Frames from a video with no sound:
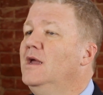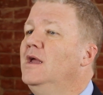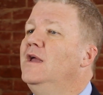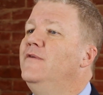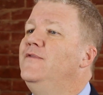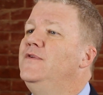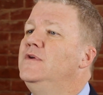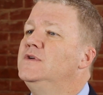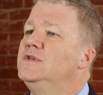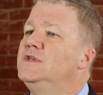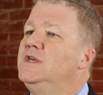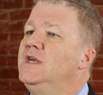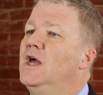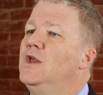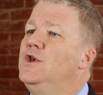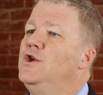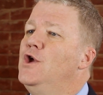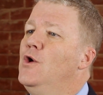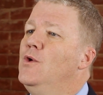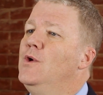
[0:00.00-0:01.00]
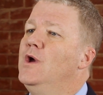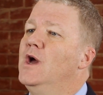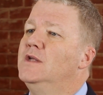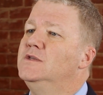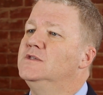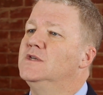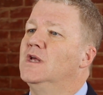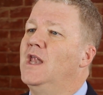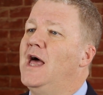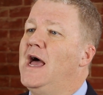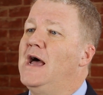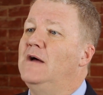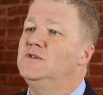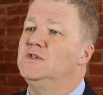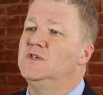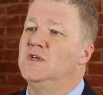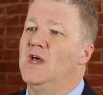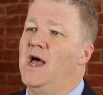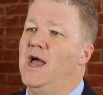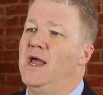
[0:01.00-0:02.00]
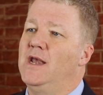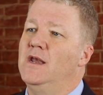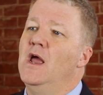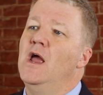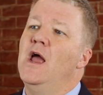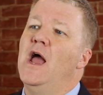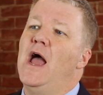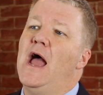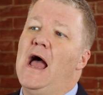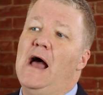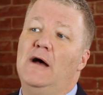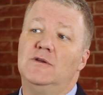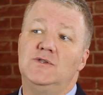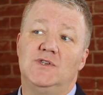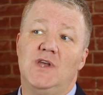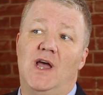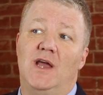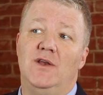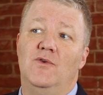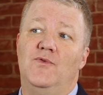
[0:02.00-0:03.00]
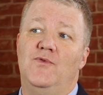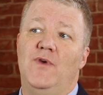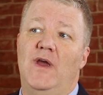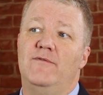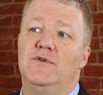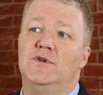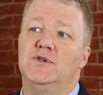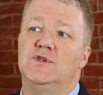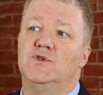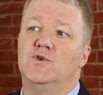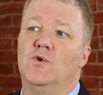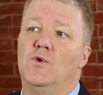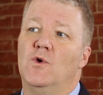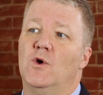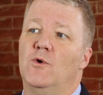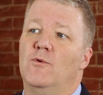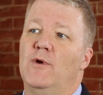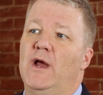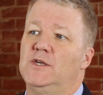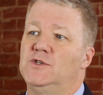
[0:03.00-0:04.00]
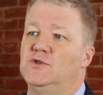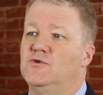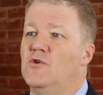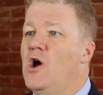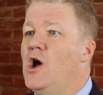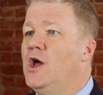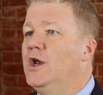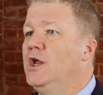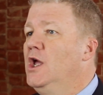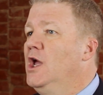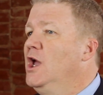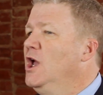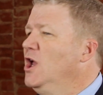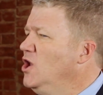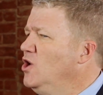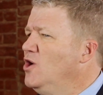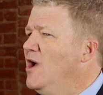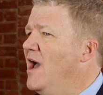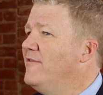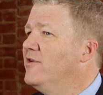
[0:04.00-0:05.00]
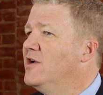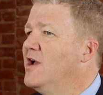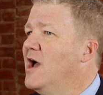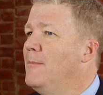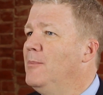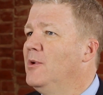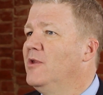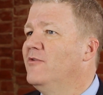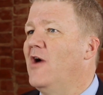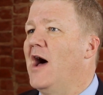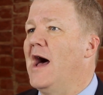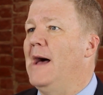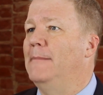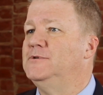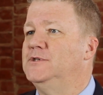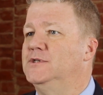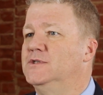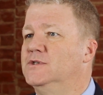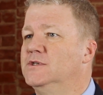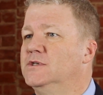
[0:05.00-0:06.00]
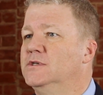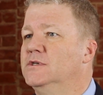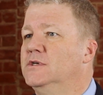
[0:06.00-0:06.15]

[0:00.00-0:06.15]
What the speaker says: If you see a "No Guns Allowed" sign outside your favorite store or restaurant, you have a couple of options.